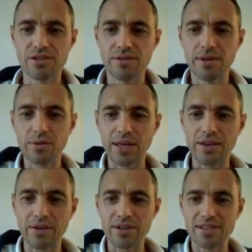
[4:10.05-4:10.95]
So it'll
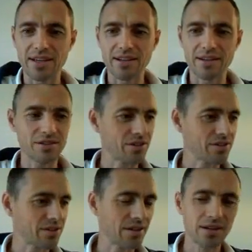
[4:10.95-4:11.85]
get there in a second. It's
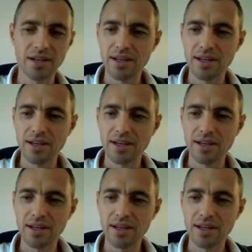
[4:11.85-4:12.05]
just. Uh,